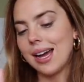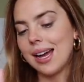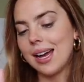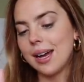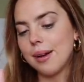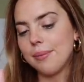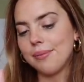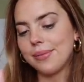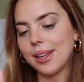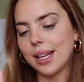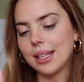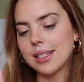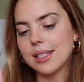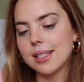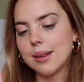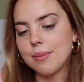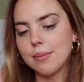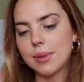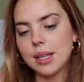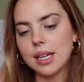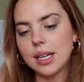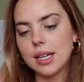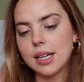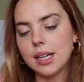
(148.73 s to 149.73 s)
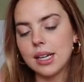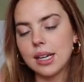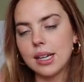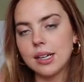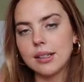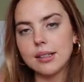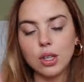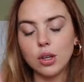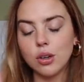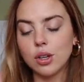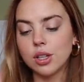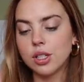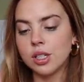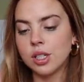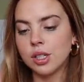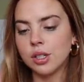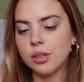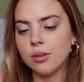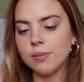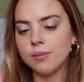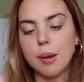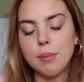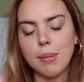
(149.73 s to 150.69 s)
am, that's something you can do.